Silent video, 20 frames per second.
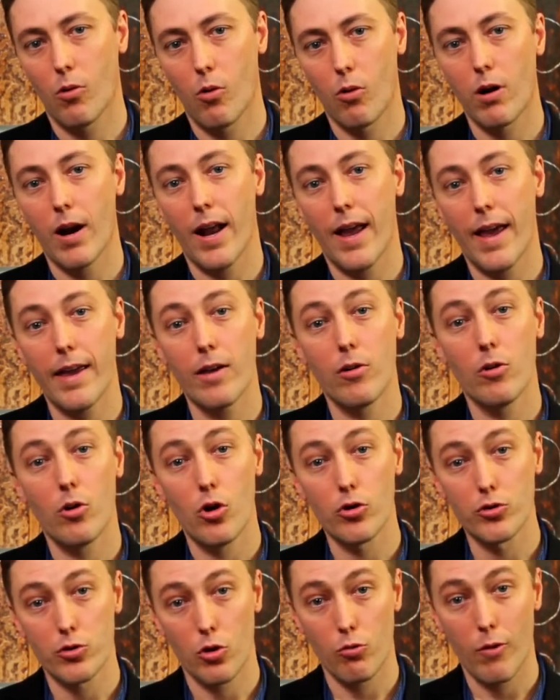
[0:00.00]
or a
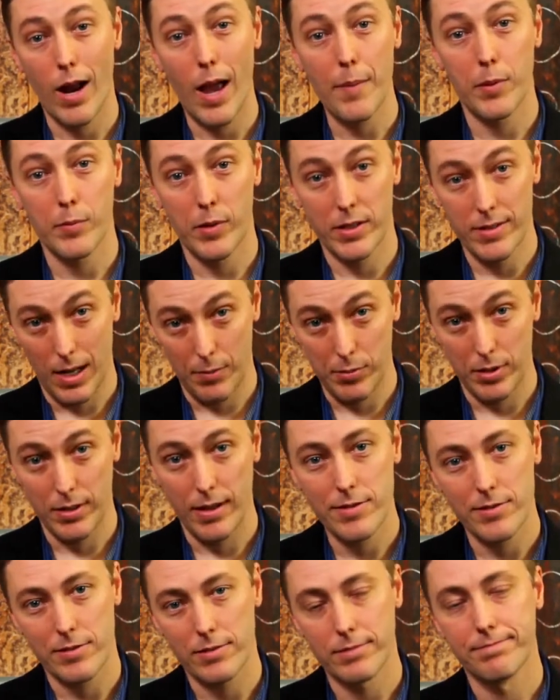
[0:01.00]
ultra-rapid
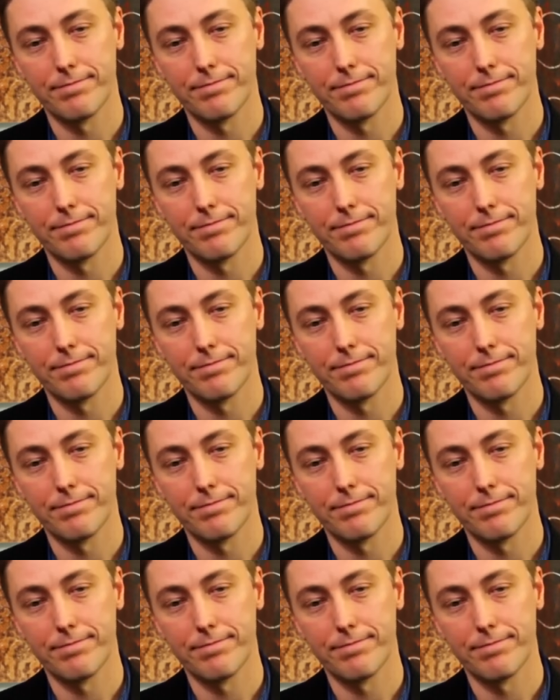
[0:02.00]
metabolizer.